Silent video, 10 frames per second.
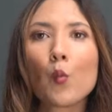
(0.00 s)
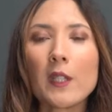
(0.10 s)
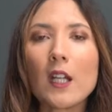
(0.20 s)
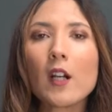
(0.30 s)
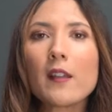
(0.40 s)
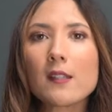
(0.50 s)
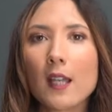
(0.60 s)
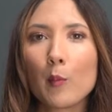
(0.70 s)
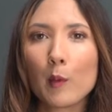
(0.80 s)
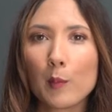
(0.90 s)
we are the
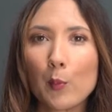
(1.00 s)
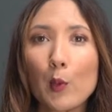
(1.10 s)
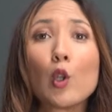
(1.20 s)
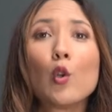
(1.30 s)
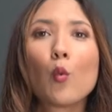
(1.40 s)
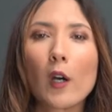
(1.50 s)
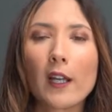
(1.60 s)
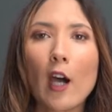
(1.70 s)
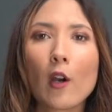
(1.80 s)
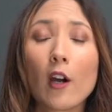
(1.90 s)
type of people who
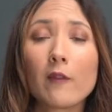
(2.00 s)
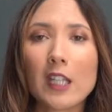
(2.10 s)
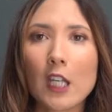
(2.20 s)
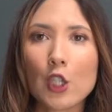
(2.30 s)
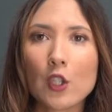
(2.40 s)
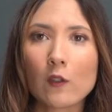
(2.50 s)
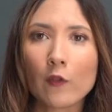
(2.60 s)
work out on vacations